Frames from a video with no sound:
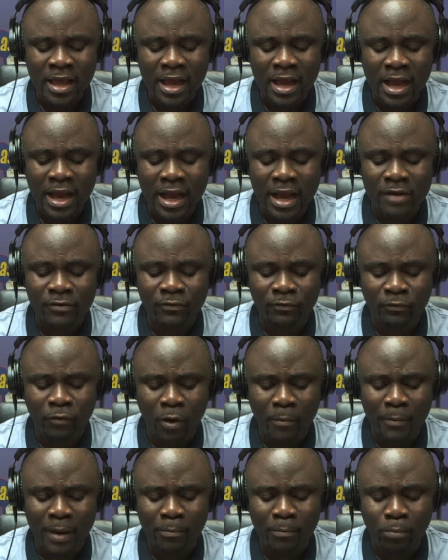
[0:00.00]
and
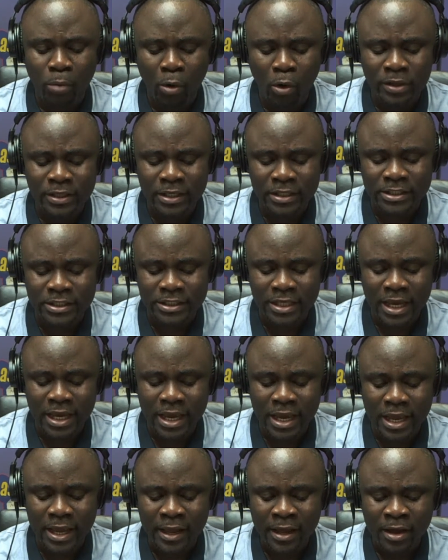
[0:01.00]
former board
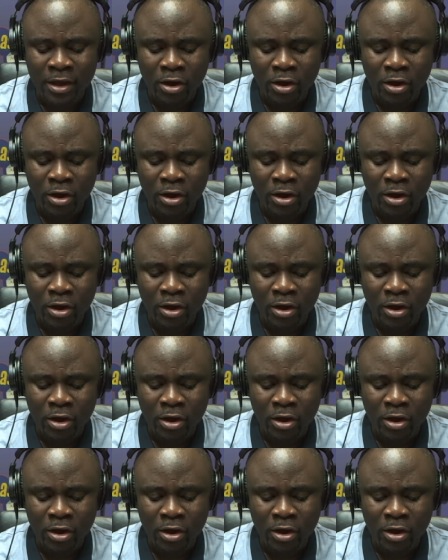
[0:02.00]
chair